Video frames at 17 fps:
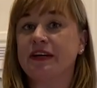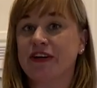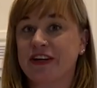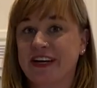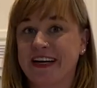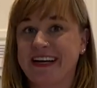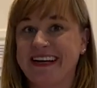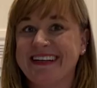
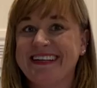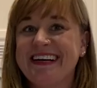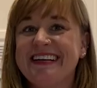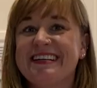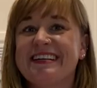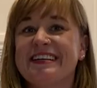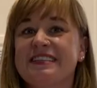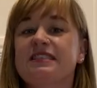cooking
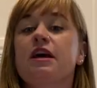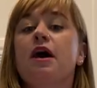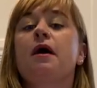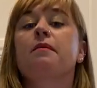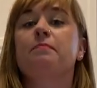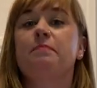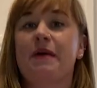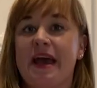is
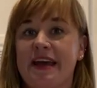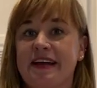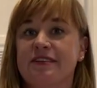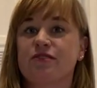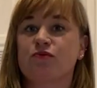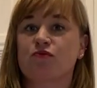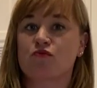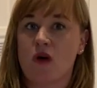
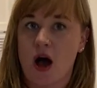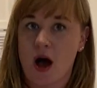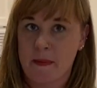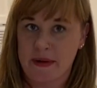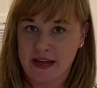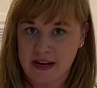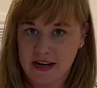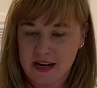baked
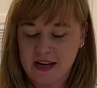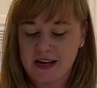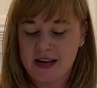robin.